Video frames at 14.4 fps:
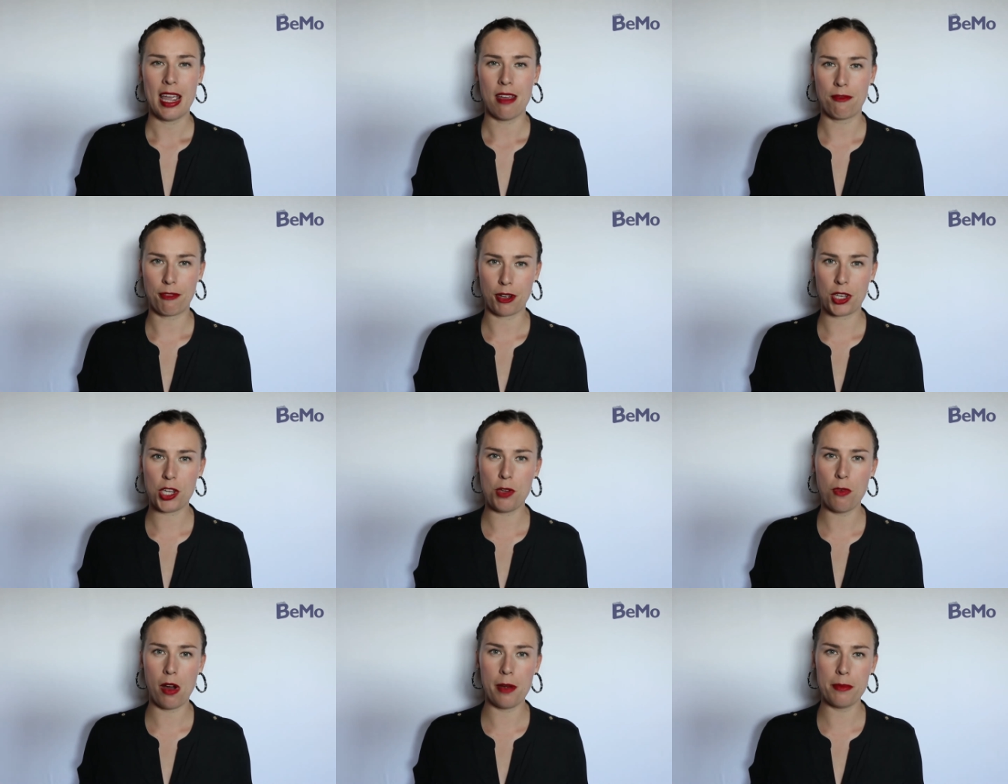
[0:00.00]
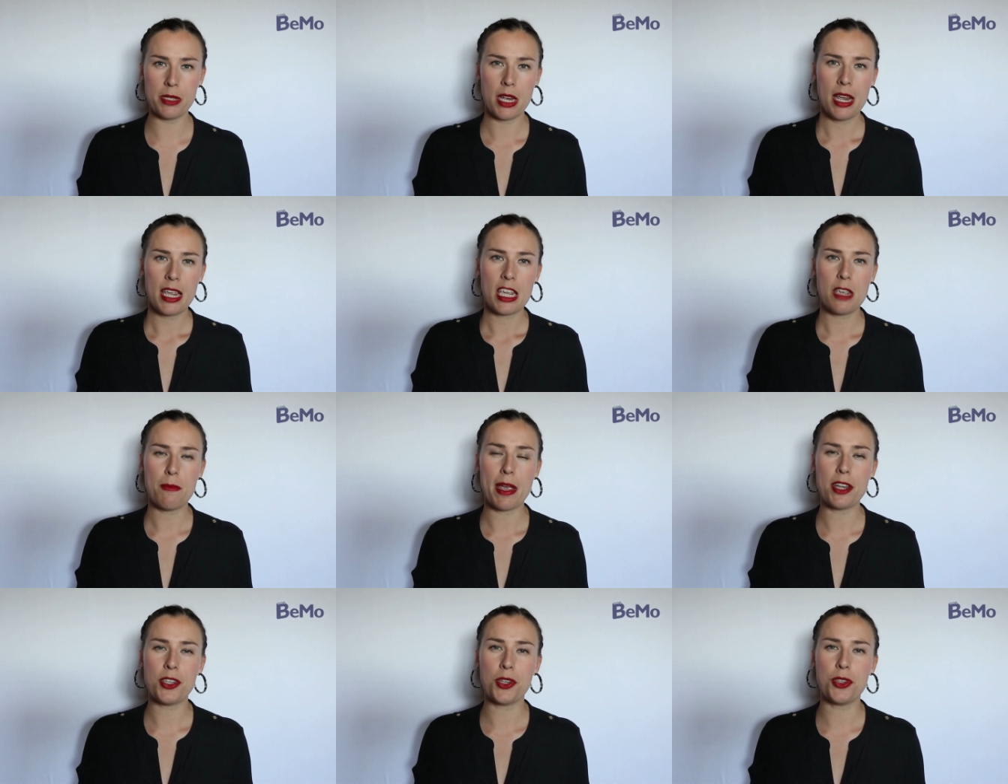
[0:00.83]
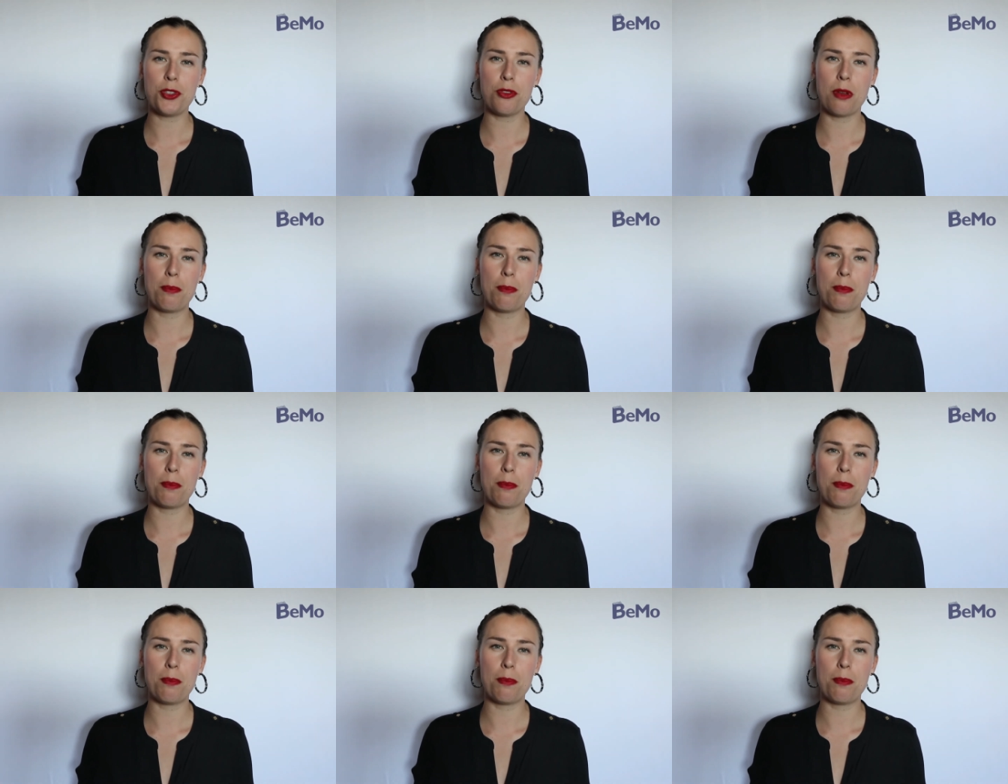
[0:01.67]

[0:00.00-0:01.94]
and for QuARMS, you may choose to